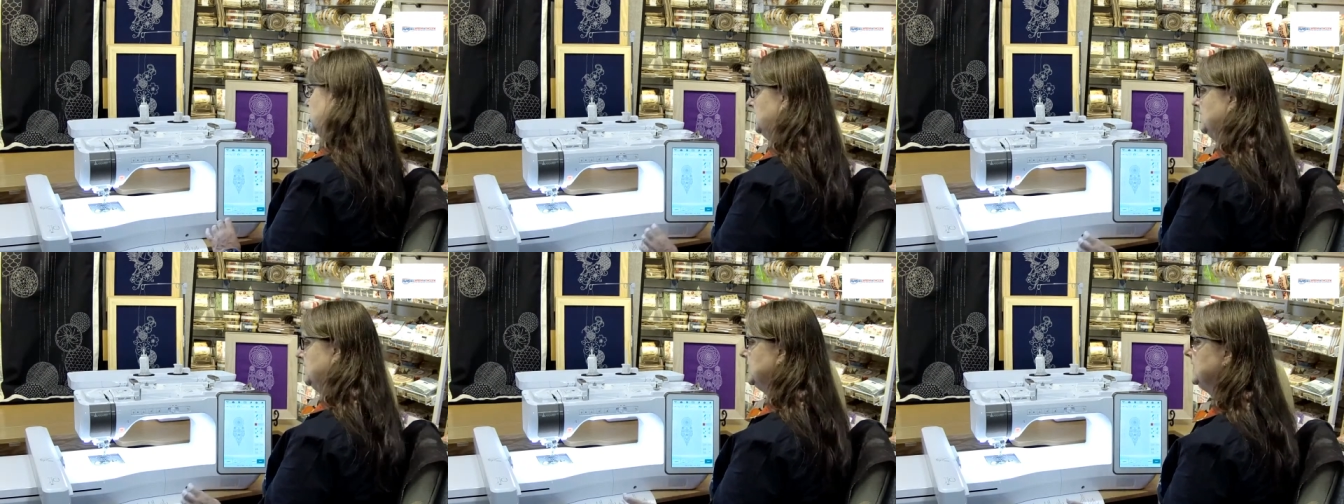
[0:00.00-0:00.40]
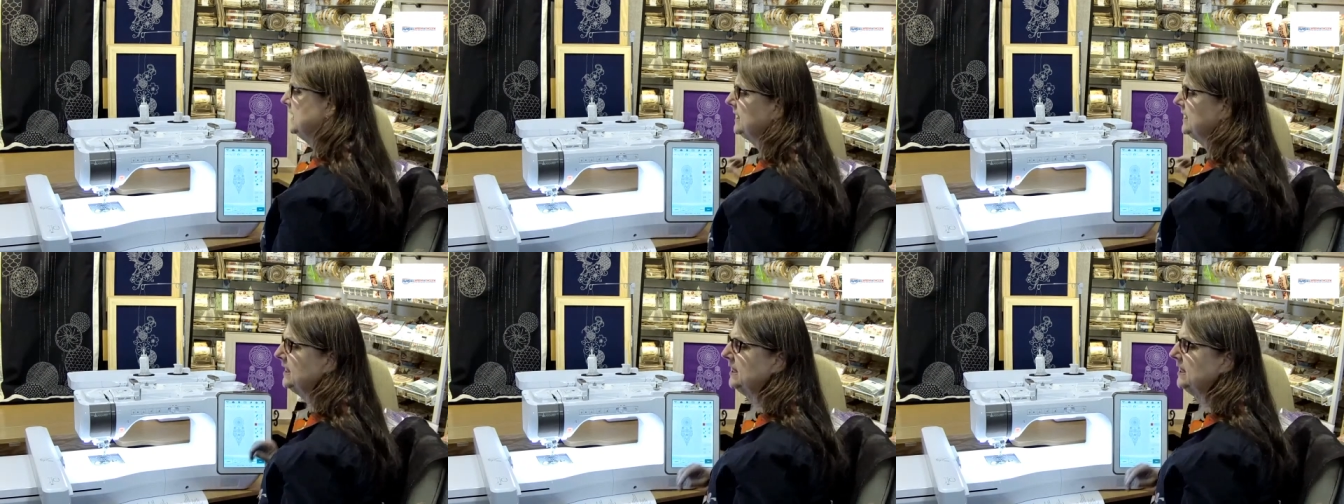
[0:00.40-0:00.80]
it
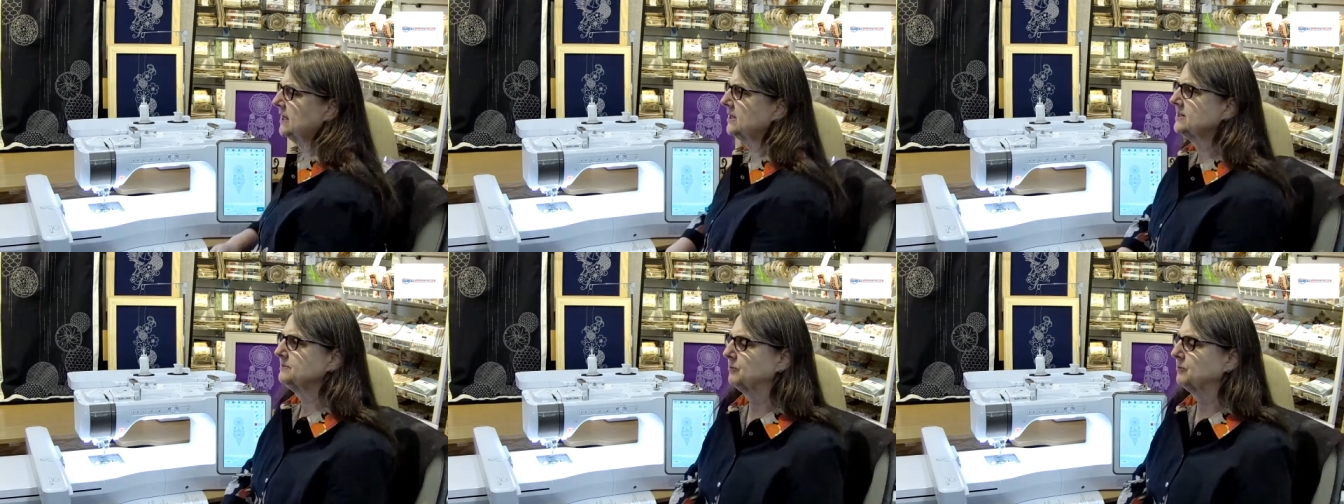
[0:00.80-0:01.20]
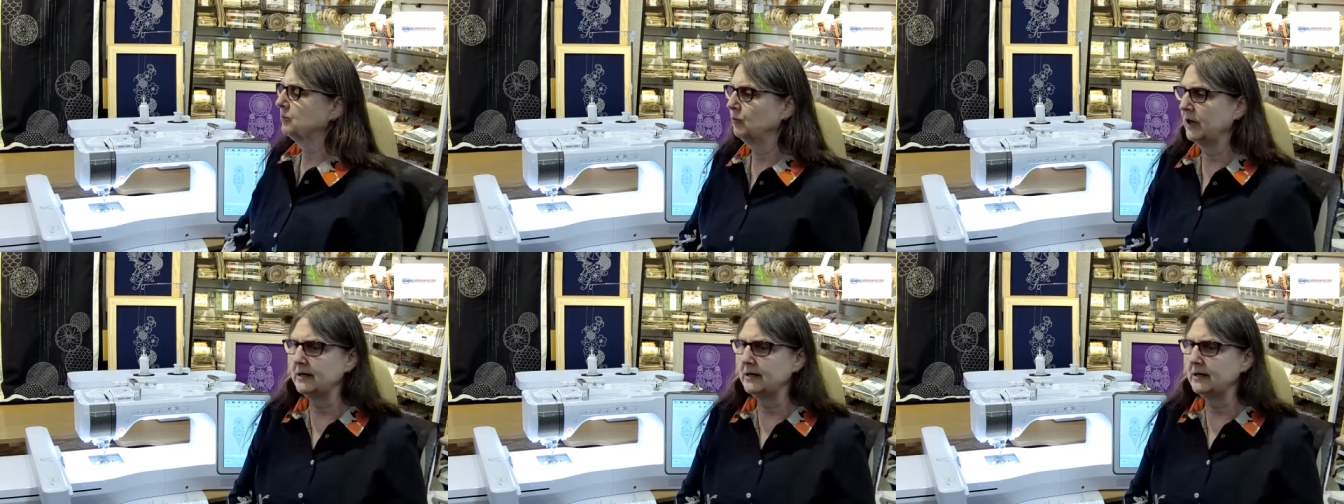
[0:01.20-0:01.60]
is
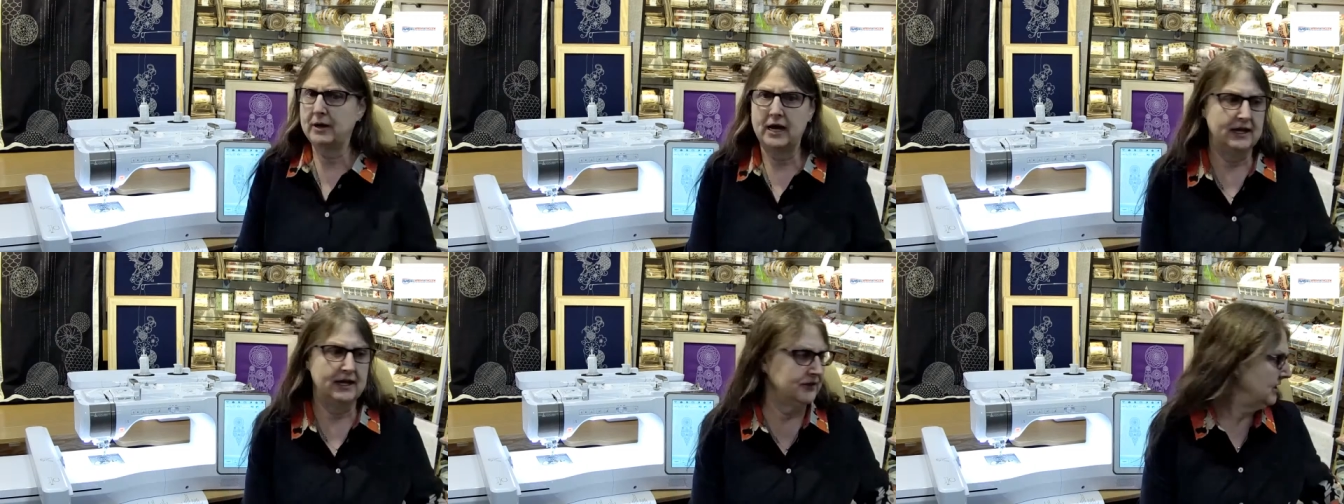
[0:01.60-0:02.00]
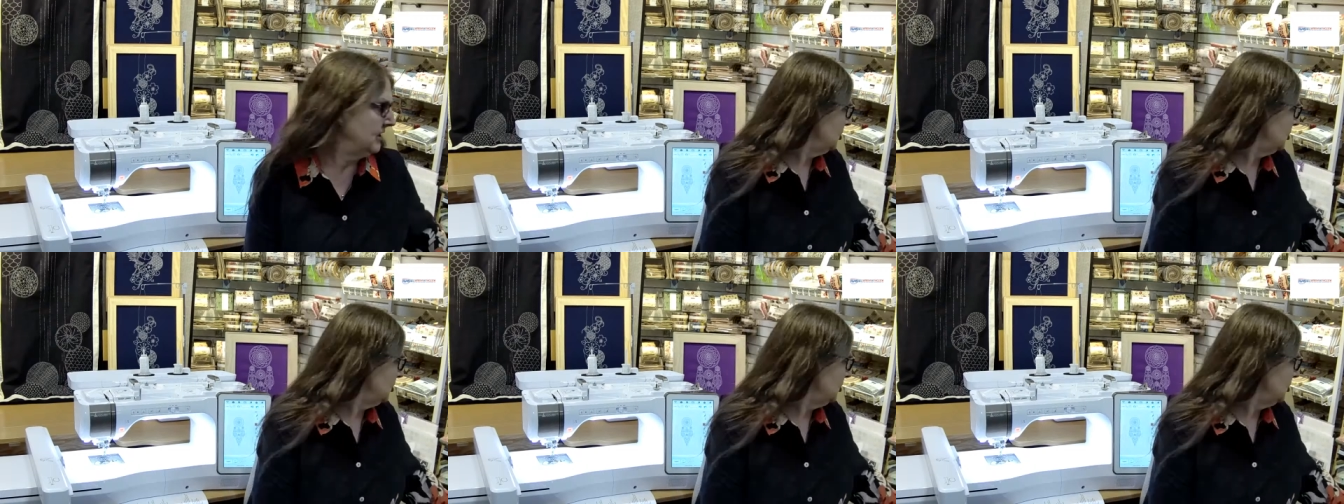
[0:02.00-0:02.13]
written by the